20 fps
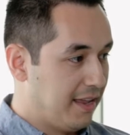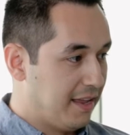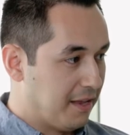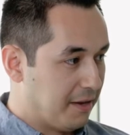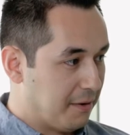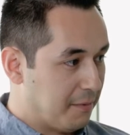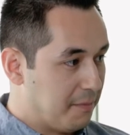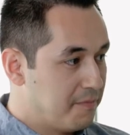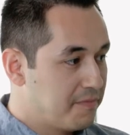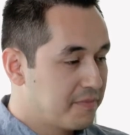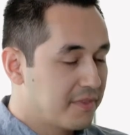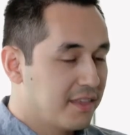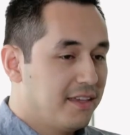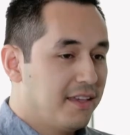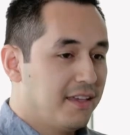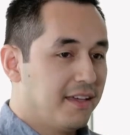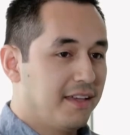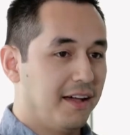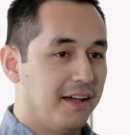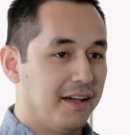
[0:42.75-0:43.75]
in
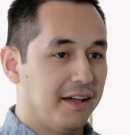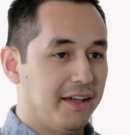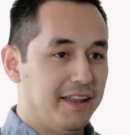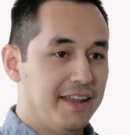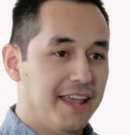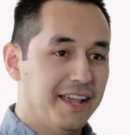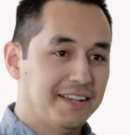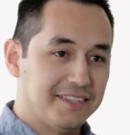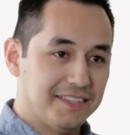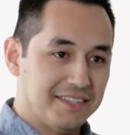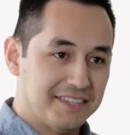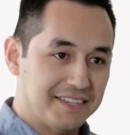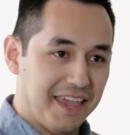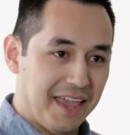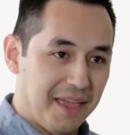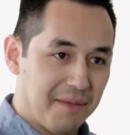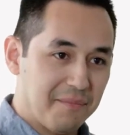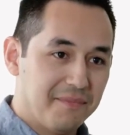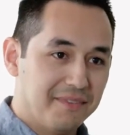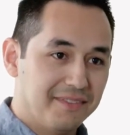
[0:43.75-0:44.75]
uh, an exit
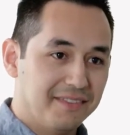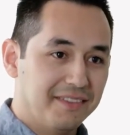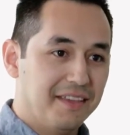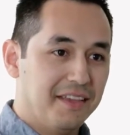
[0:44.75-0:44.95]
scam.